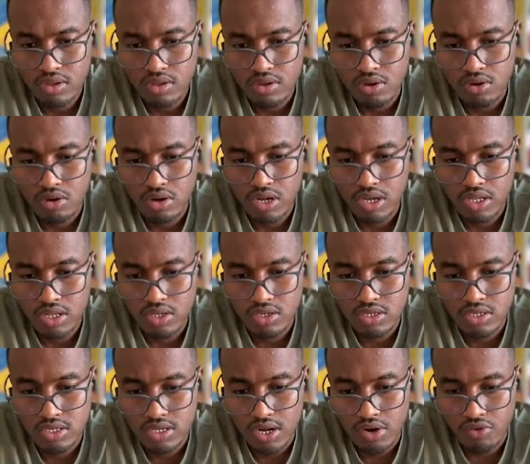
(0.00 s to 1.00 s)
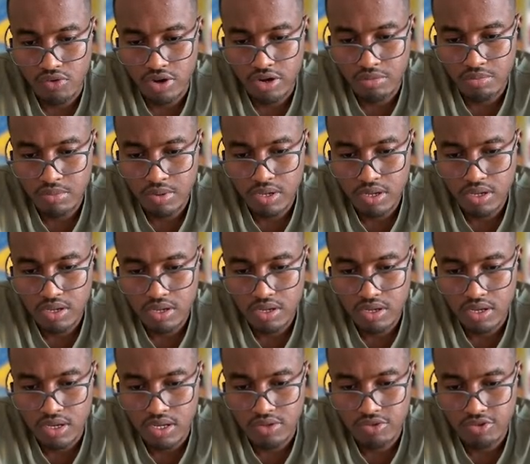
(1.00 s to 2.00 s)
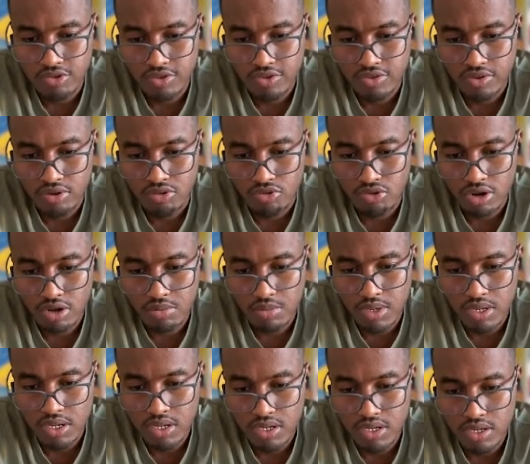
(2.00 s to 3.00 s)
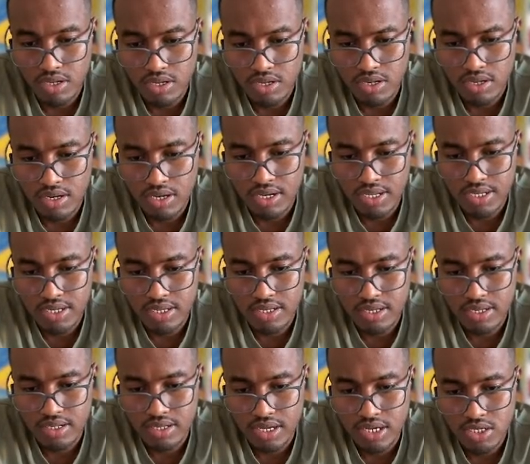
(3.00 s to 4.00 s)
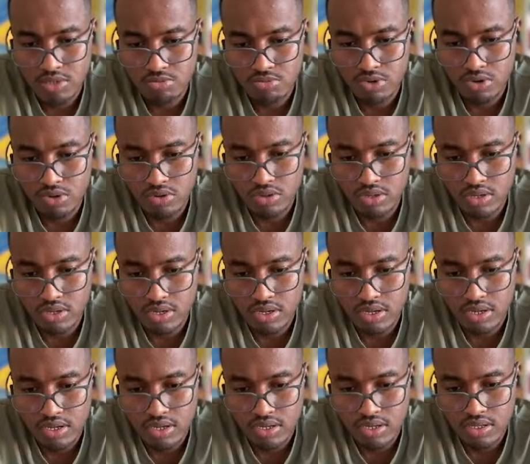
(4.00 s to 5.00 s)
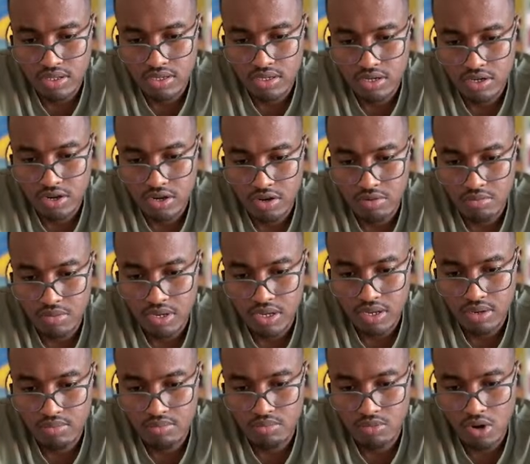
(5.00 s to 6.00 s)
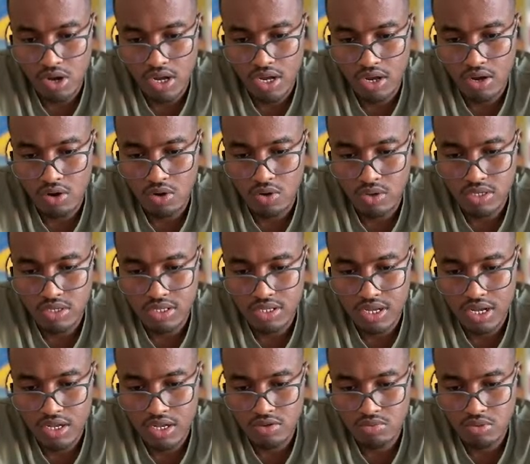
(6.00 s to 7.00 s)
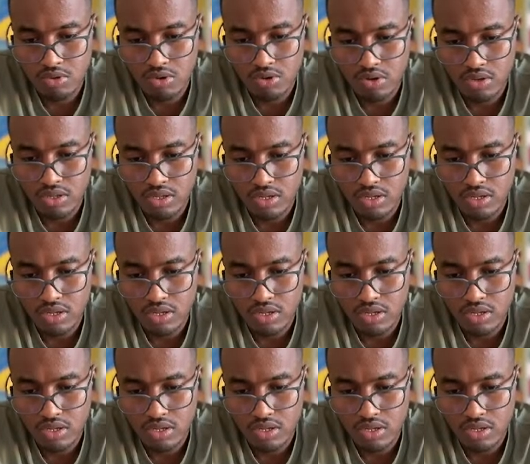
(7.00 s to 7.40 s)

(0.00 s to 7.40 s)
Okay, this is a readme and this is a readme. LinkedIn dashboard, the readme, Moha OS dashboard,